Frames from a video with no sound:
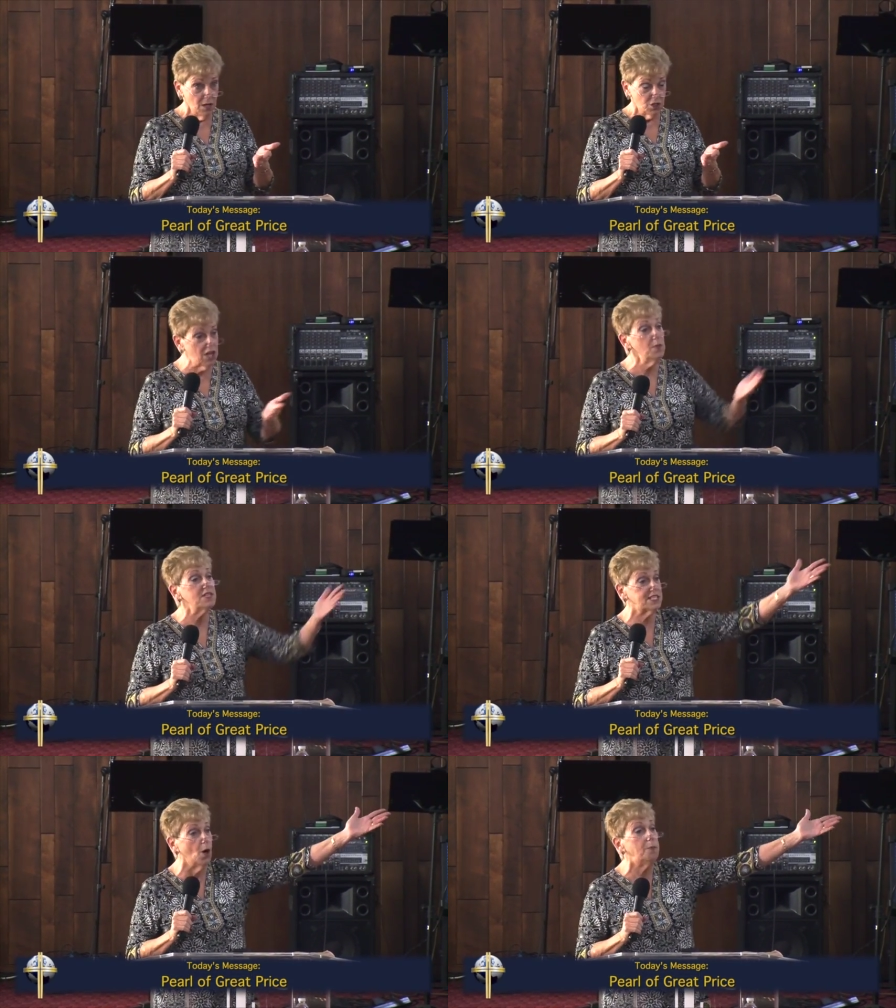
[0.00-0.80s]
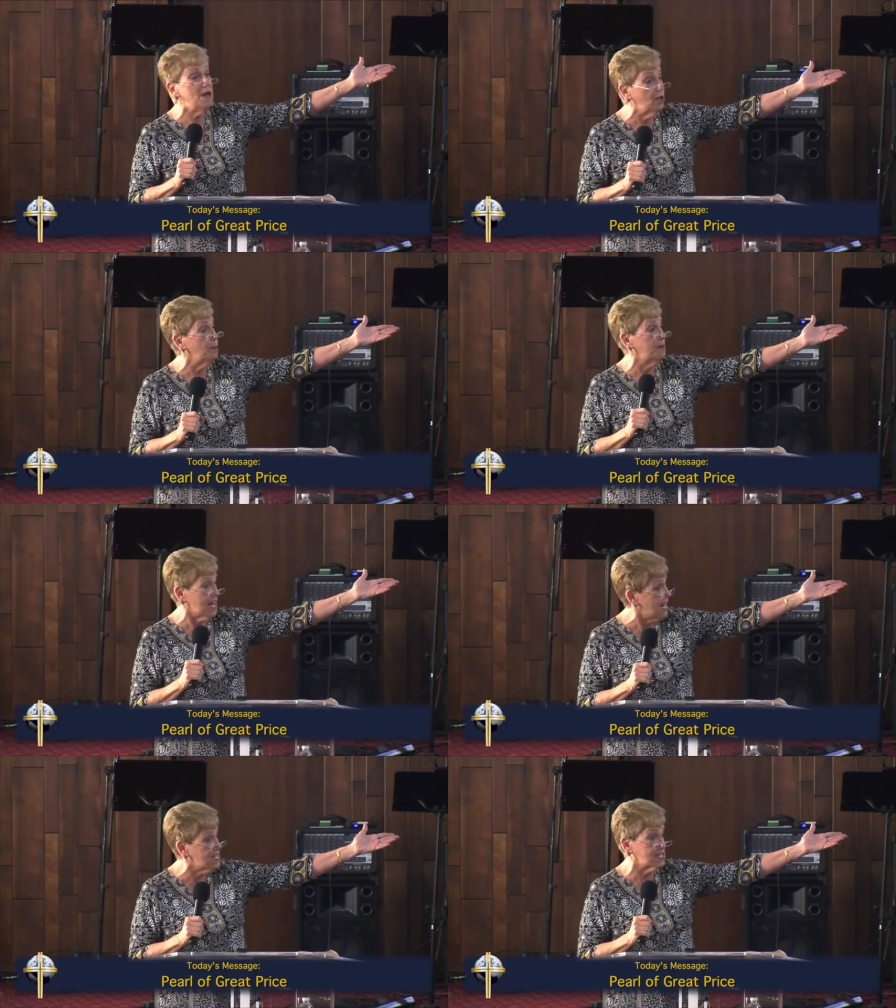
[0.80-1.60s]
She was still peeling
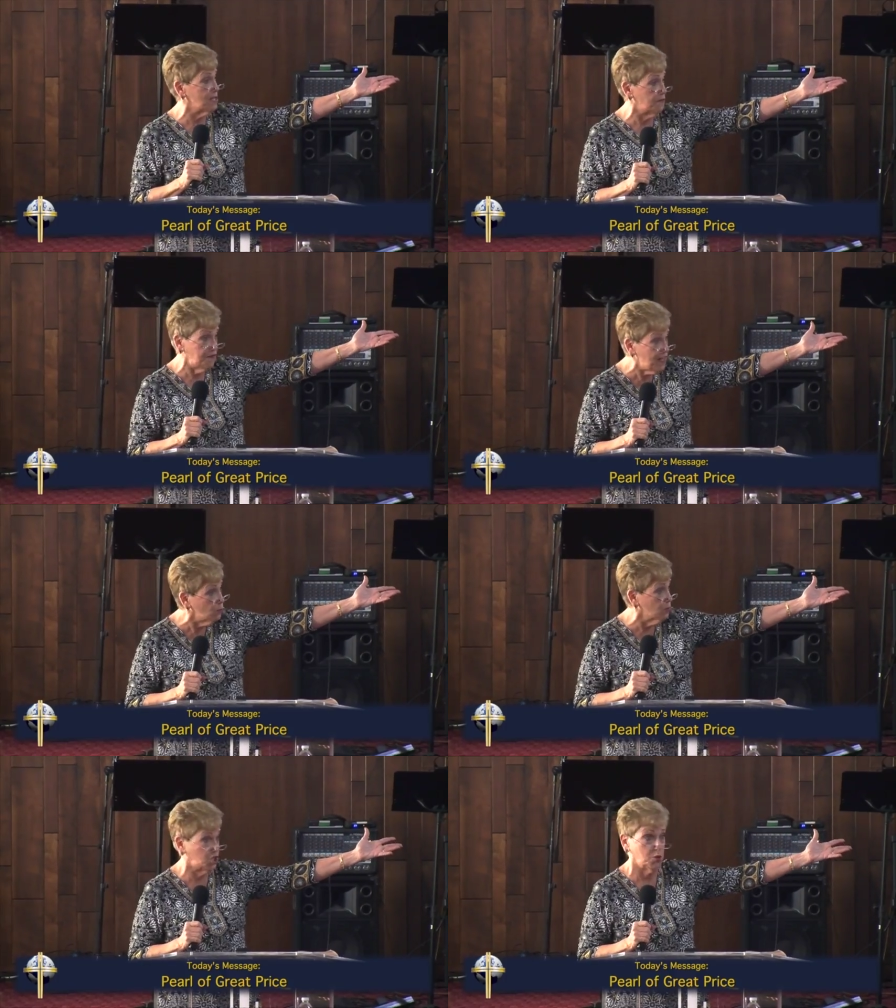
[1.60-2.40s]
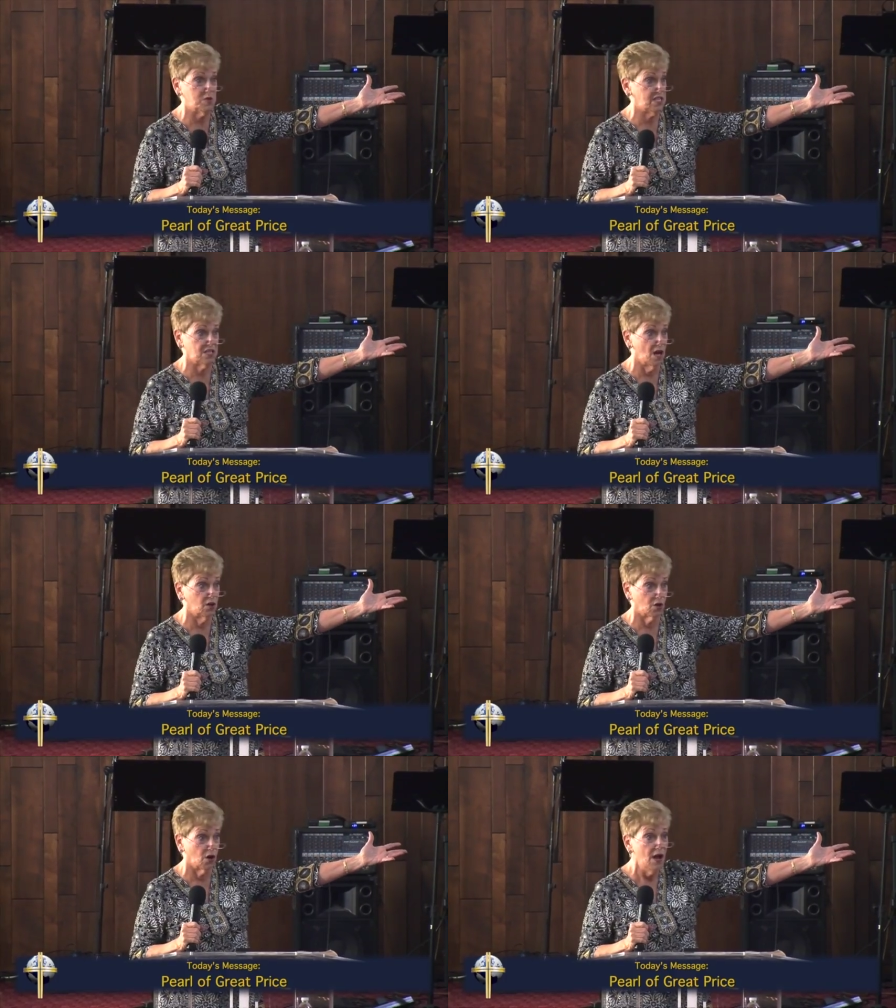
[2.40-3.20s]
potatoes in the field when she was a
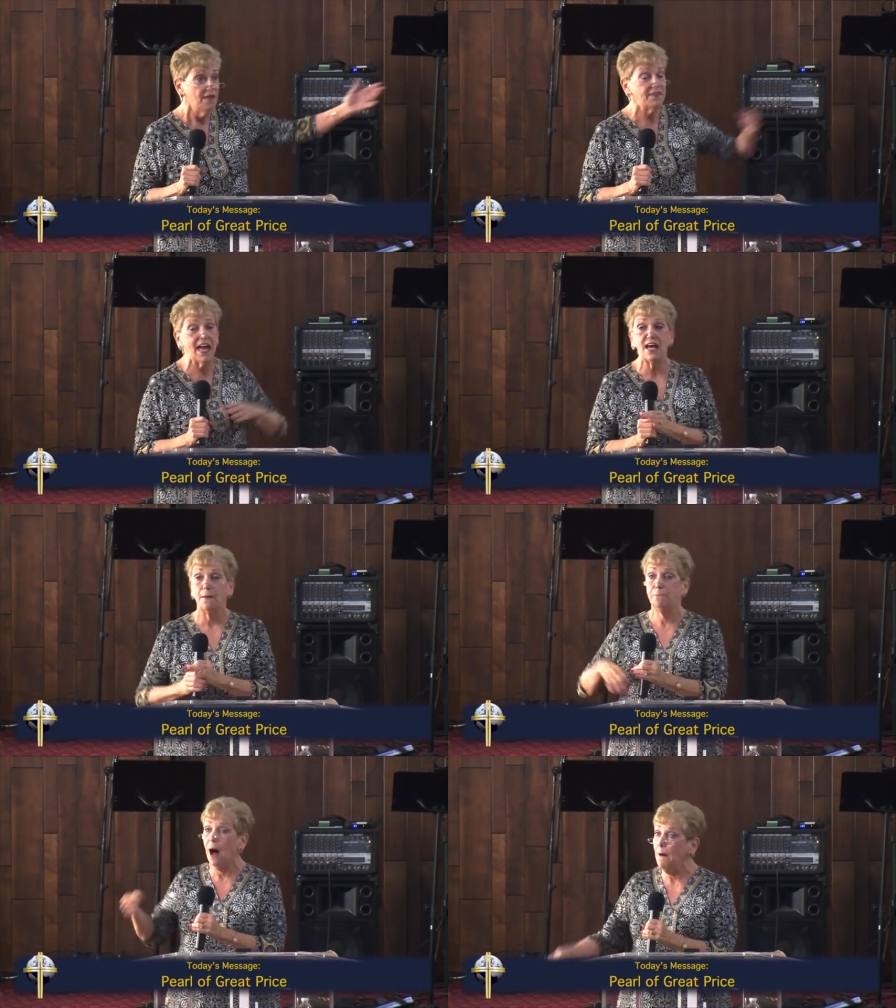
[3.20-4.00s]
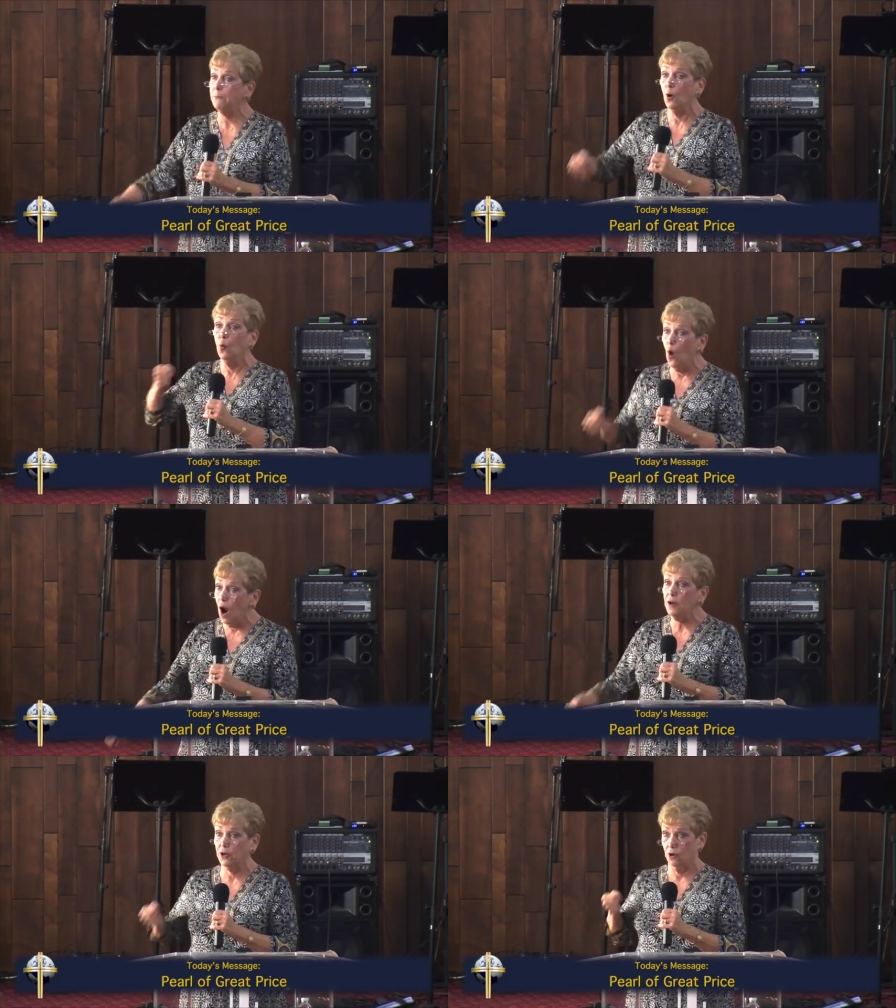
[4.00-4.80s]
young girl. They had a pump of
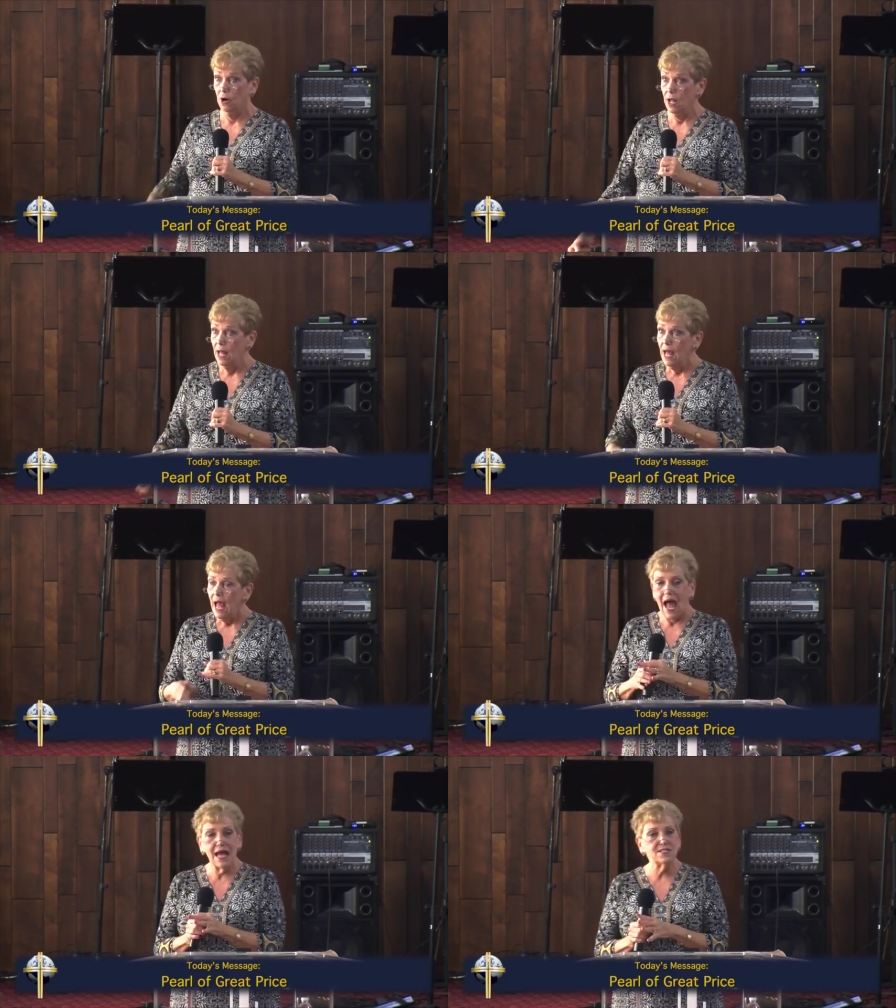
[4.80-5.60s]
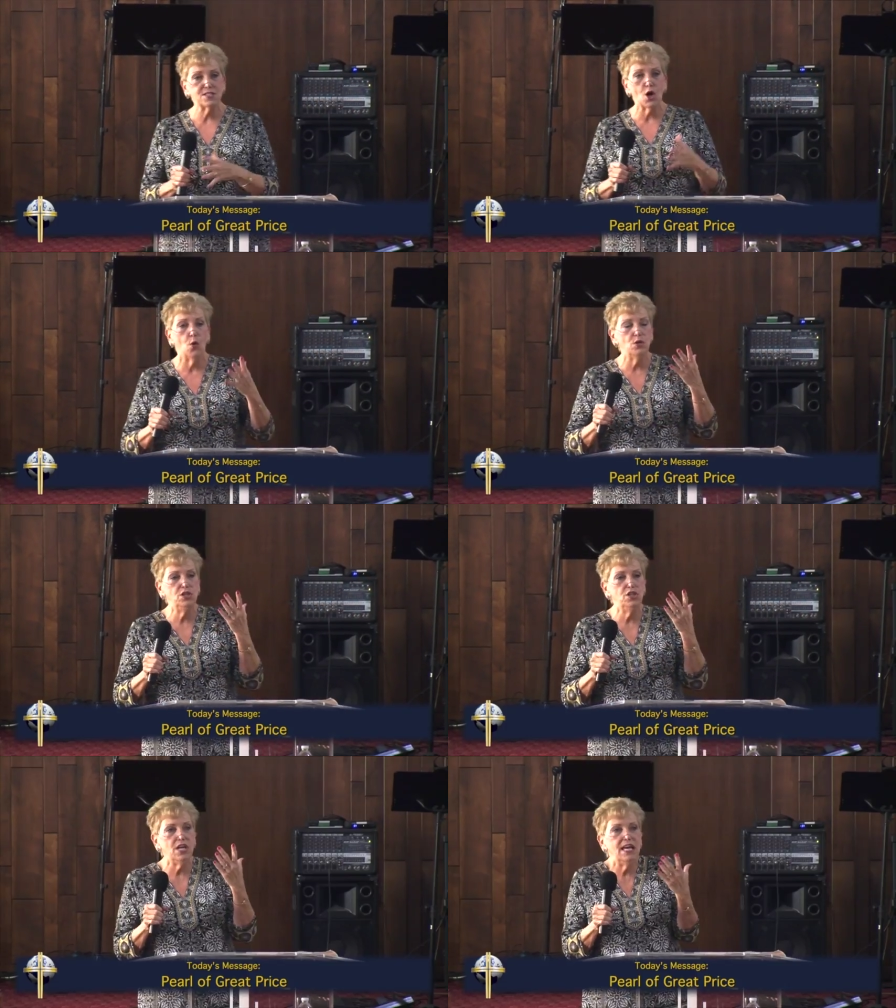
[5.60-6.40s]
water. And so
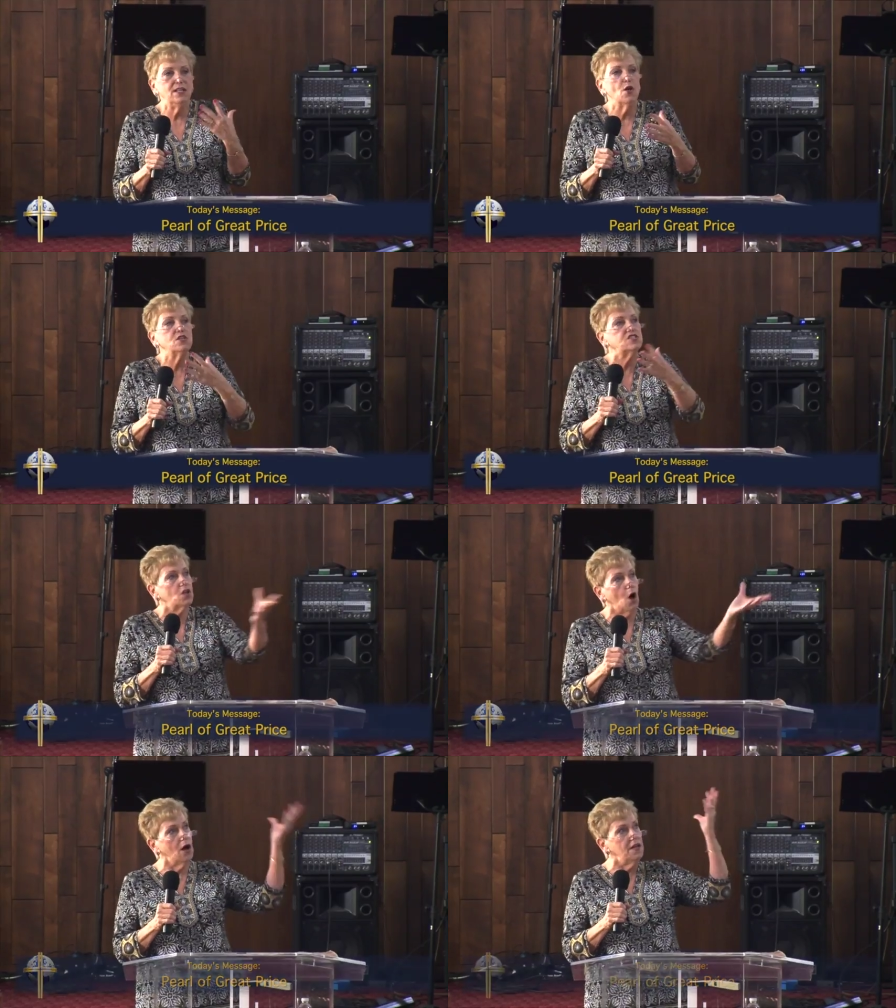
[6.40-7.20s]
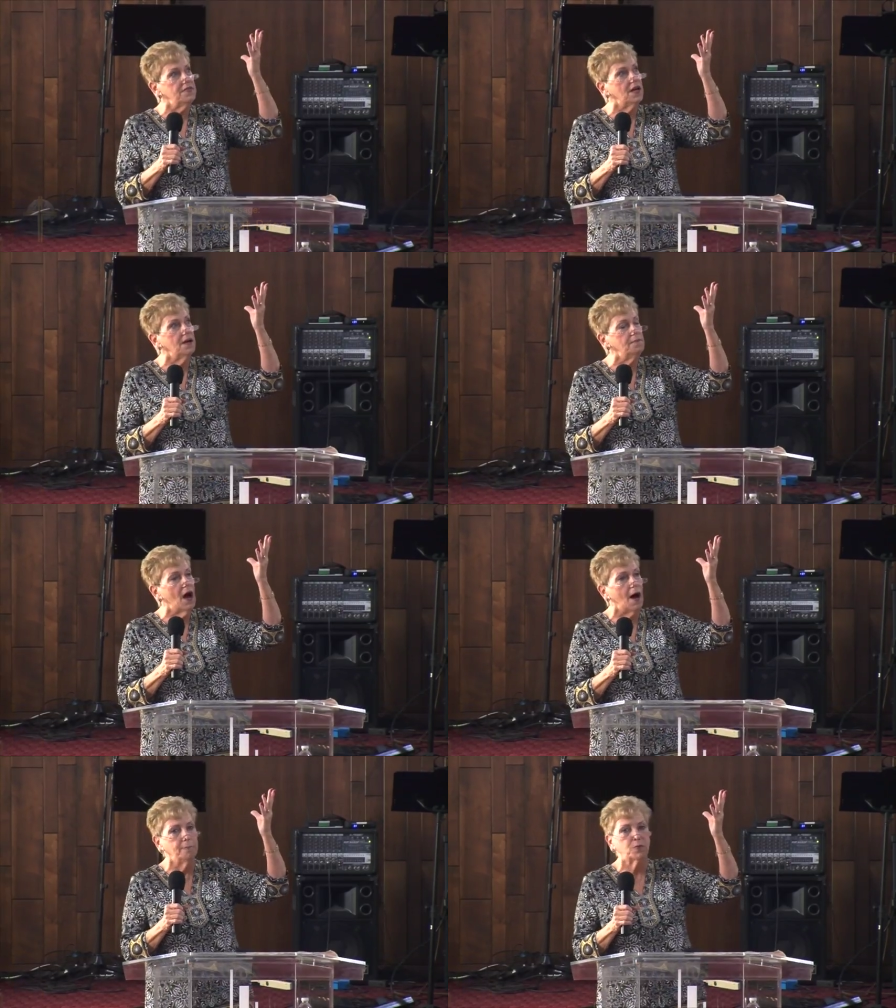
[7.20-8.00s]
in the, in the
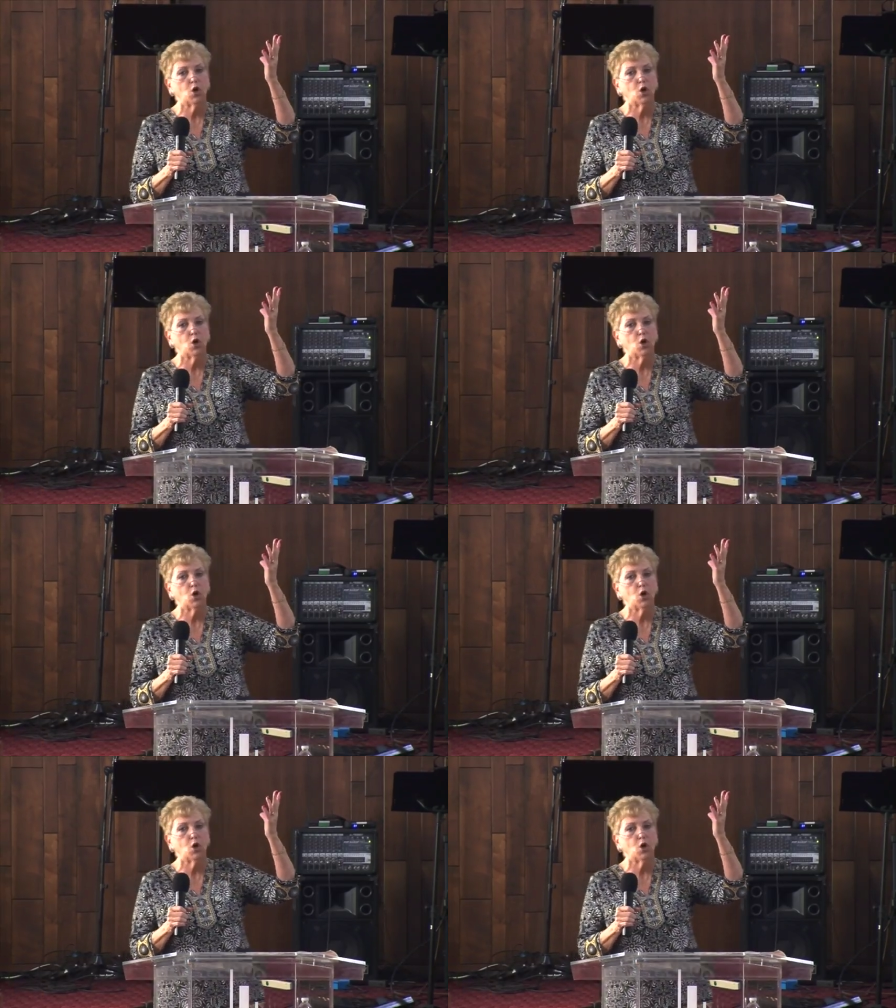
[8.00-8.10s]
um,